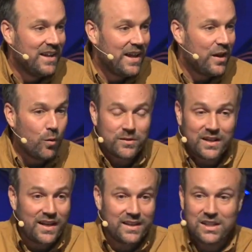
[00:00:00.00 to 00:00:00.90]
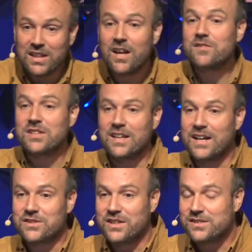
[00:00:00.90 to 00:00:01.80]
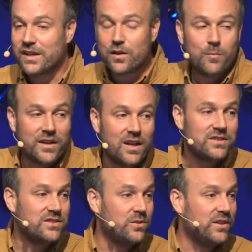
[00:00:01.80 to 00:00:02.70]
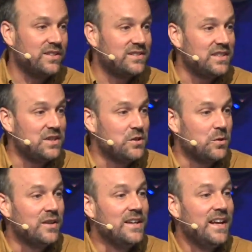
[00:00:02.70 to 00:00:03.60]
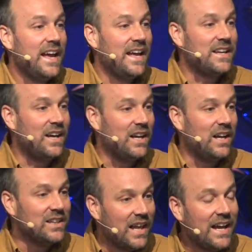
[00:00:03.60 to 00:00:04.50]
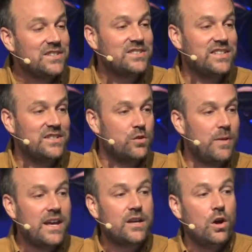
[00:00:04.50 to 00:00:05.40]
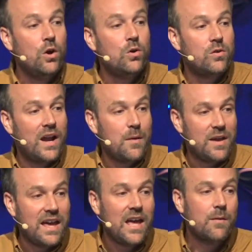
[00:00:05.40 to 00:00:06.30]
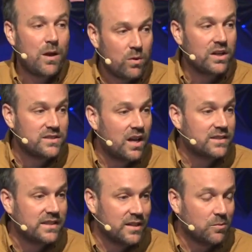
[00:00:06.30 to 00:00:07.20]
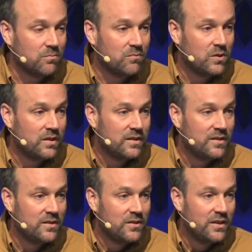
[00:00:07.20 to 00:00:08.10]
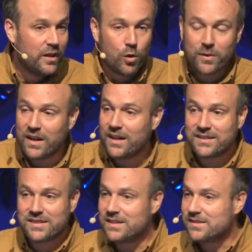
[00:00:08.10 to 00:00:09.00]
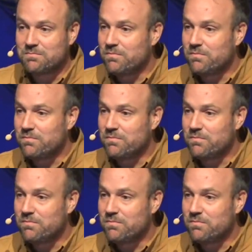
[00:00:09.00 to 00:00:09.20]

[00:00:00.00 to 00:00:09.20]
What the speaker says: and Obadiah loves Elijah, and he's like, oh my gosh, it's so good to see you. And Elijah says to him, hey, go grab Ahab, I want to talk to him. And Obadiah says,